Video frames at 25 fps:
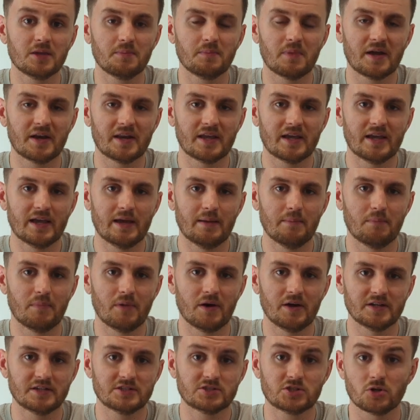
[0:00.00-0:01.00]
the money in
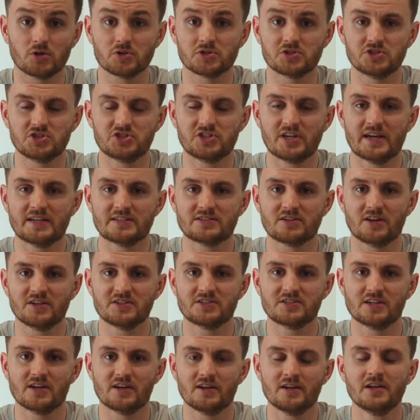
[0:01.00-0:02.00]
my stocks and shares
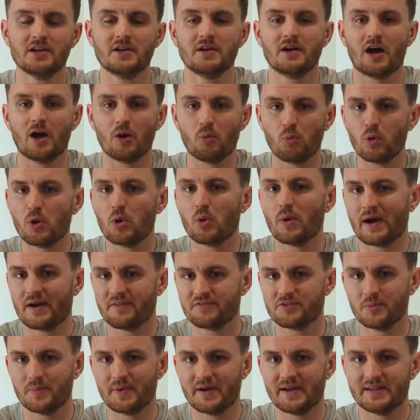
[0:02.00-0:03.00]
ISA, I will
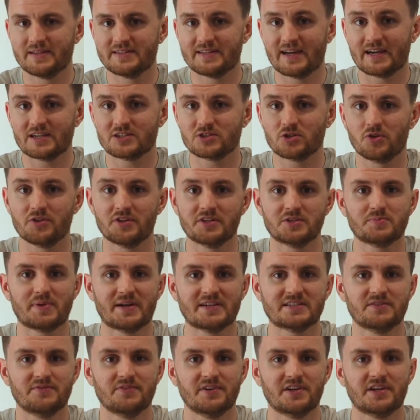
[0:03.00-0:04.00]
have to pay tax on this
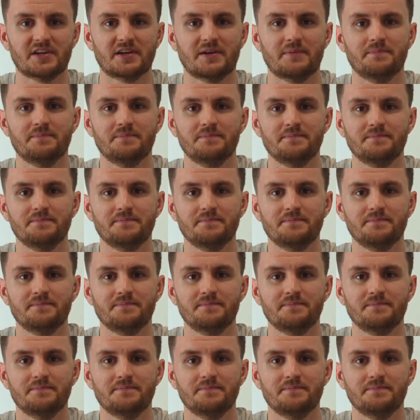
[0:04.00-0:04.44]
passive income.